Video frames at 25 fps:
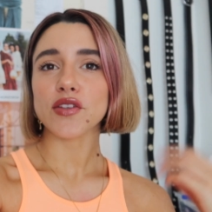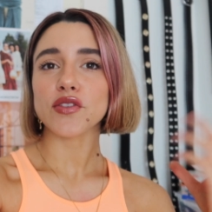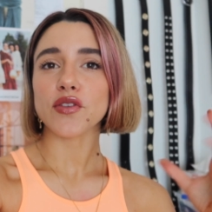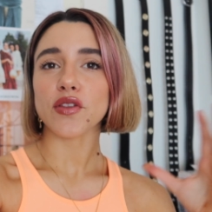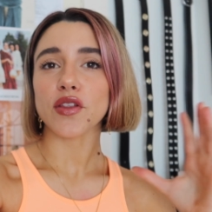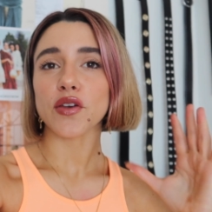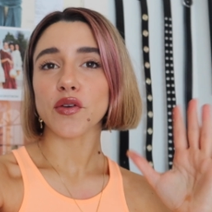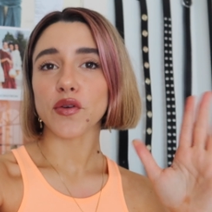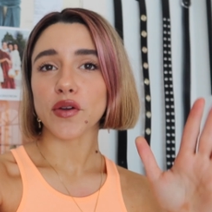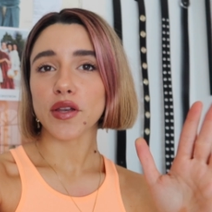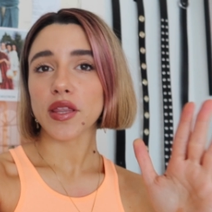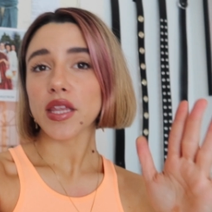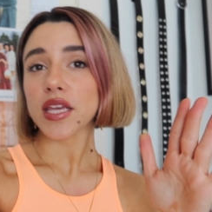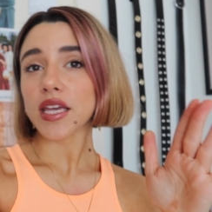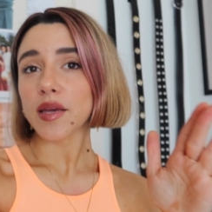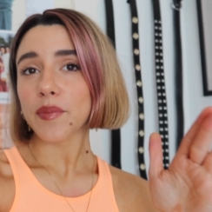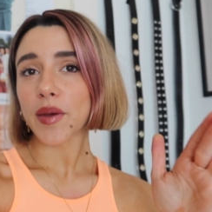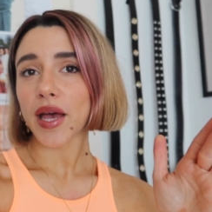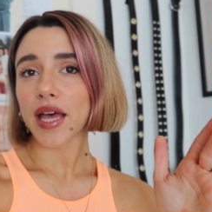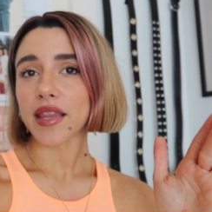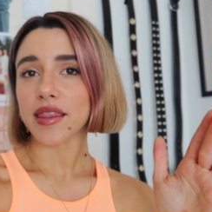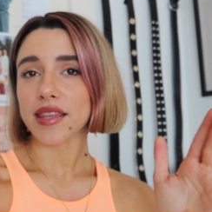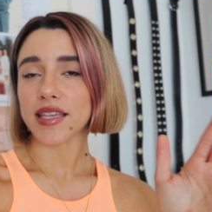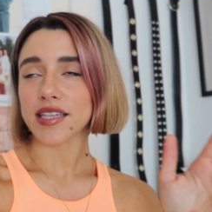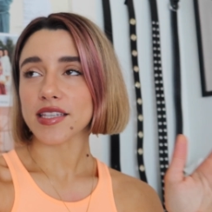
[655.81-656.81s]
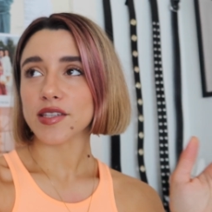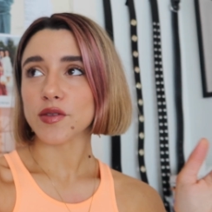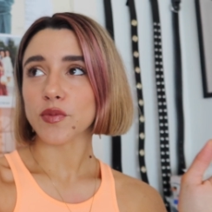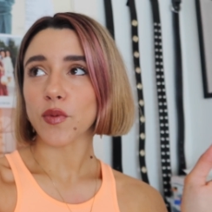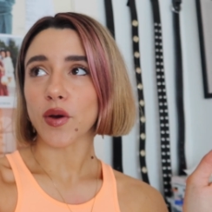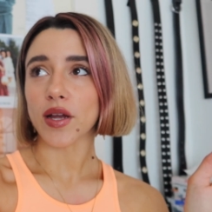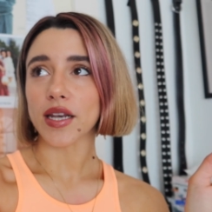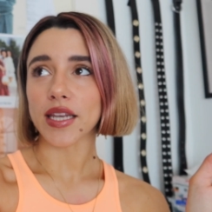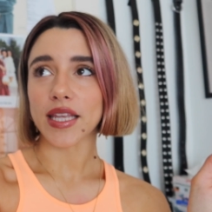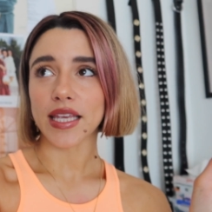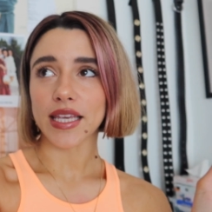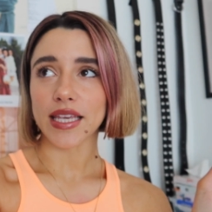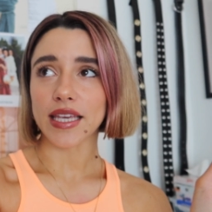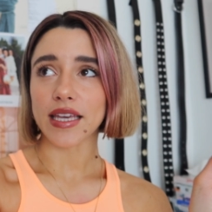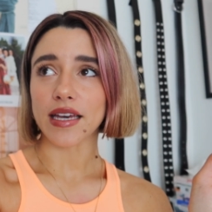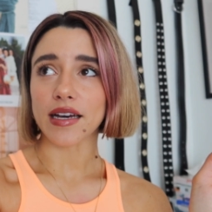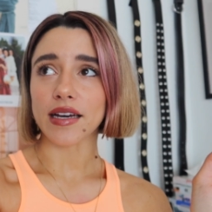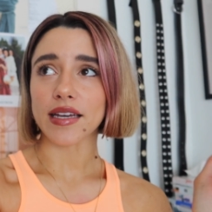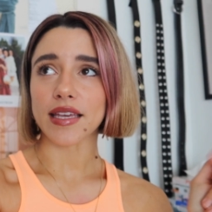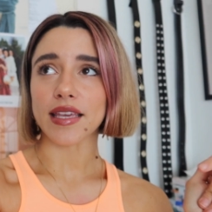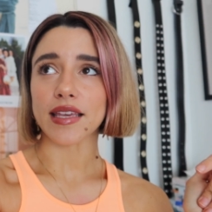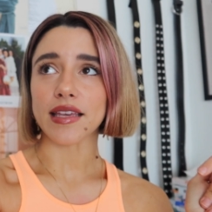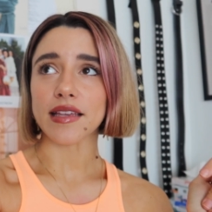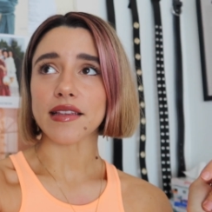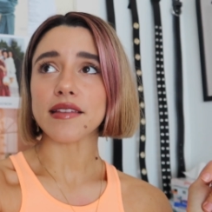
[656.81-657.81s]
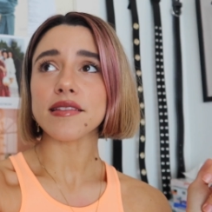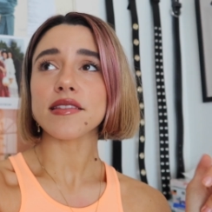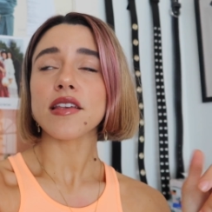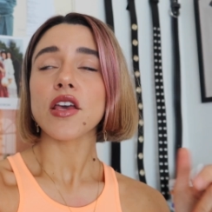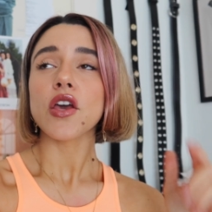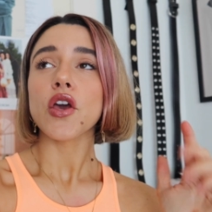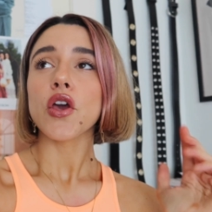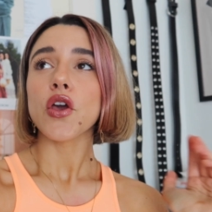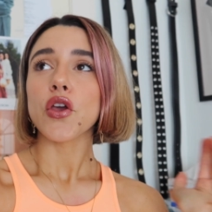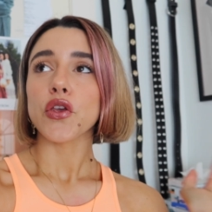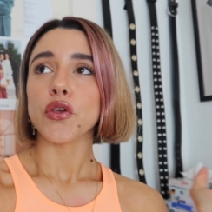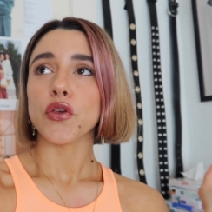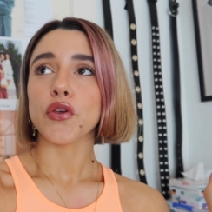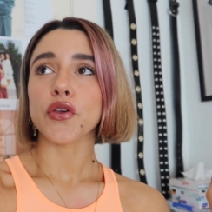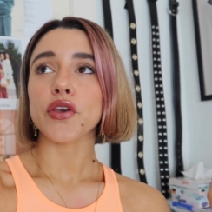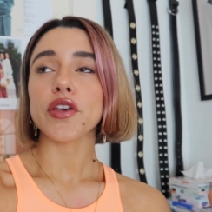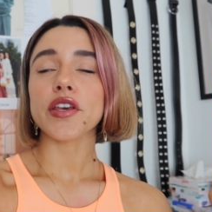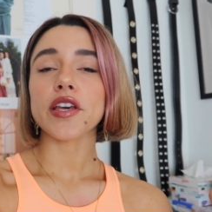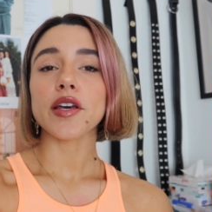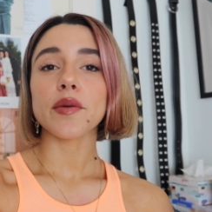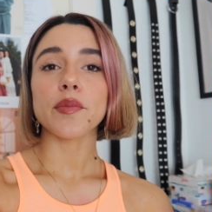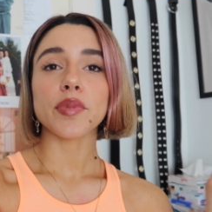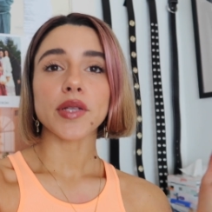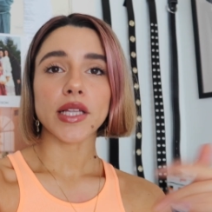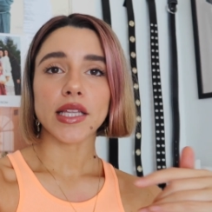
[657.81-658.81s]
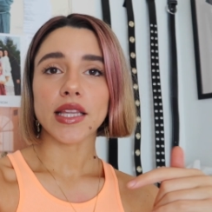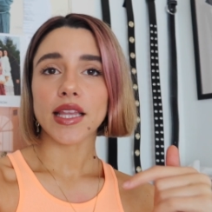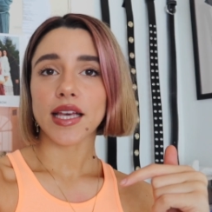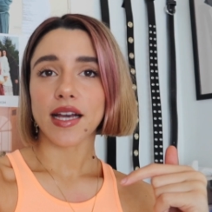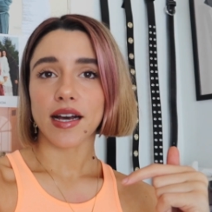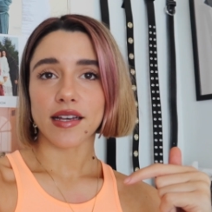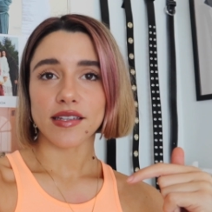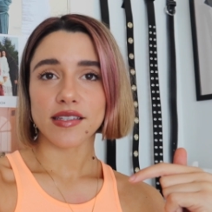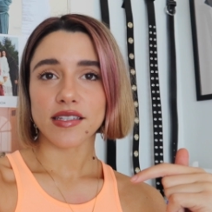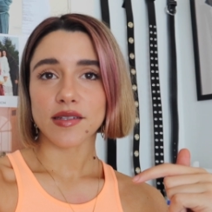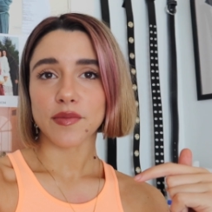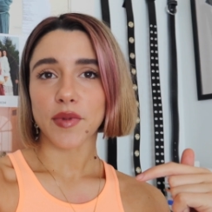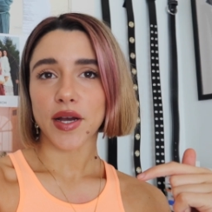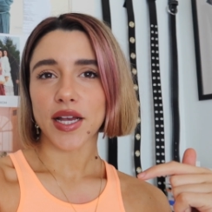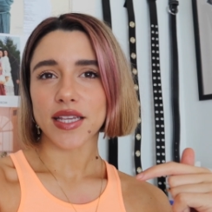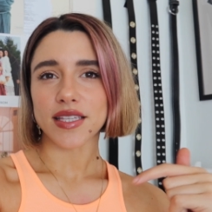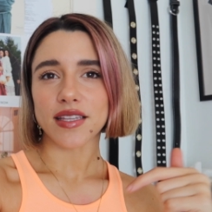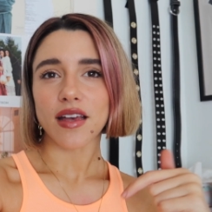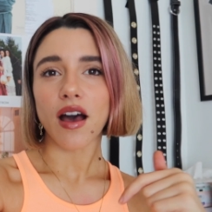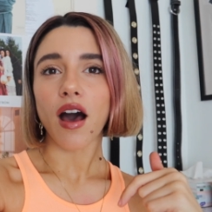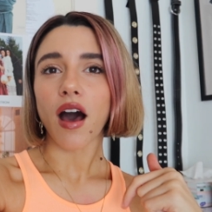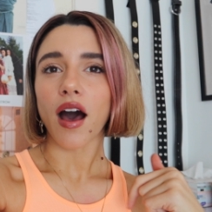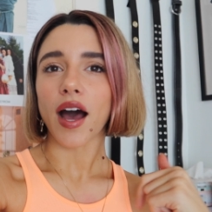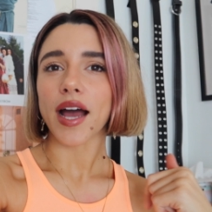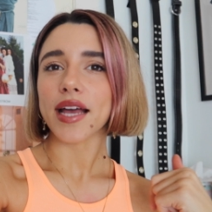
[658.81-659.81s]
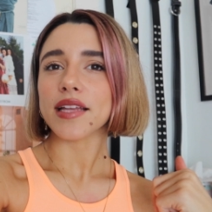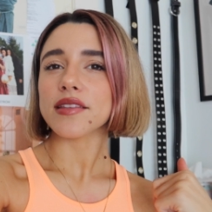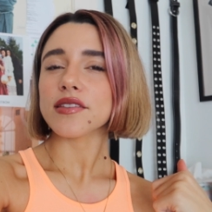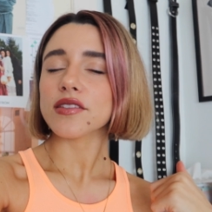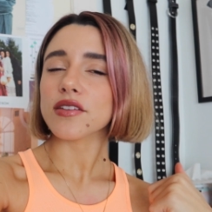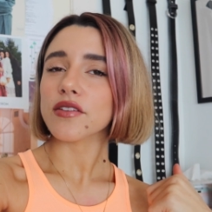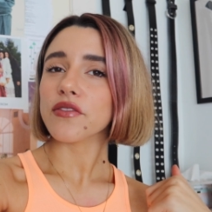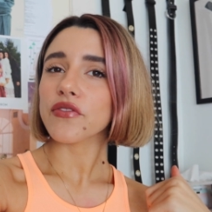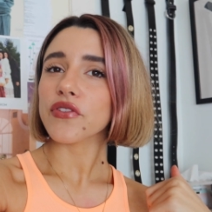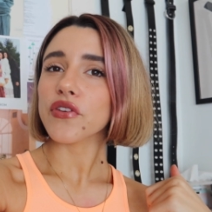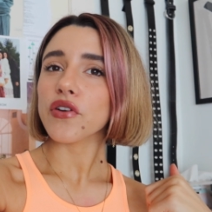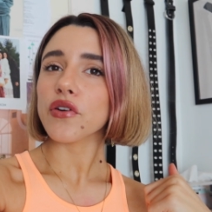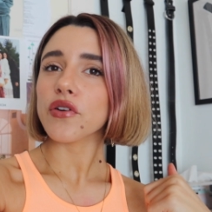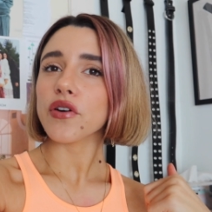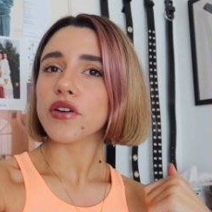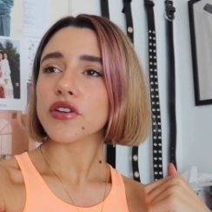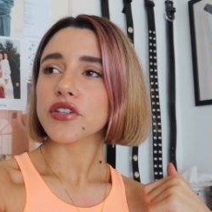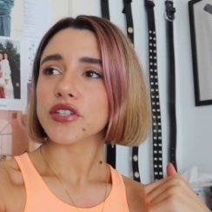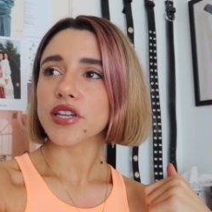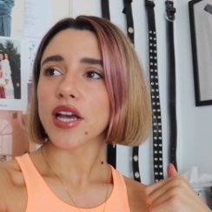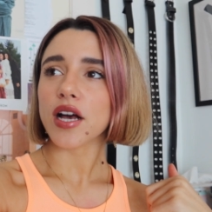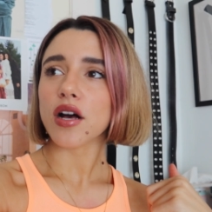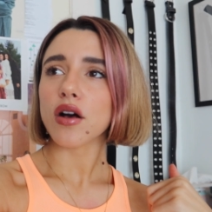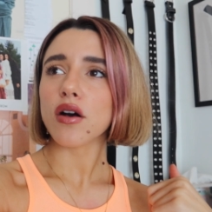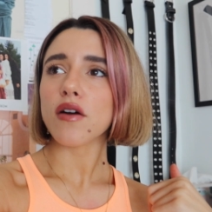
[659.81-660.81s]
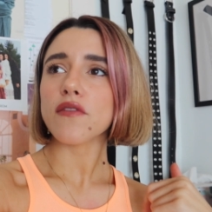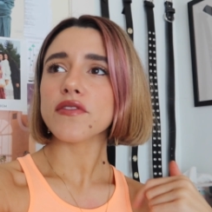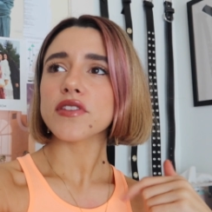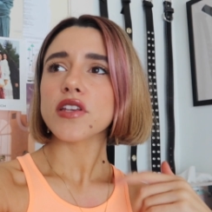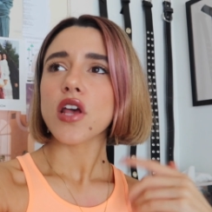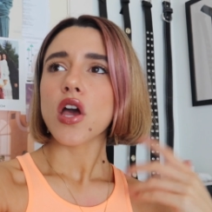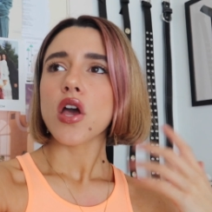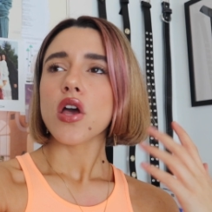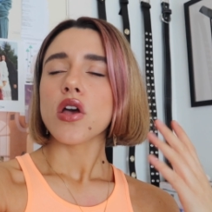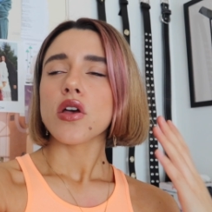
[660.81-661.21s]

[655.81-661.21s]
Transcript: So the good thing about this one here is you can completely customize the heights of your shelves.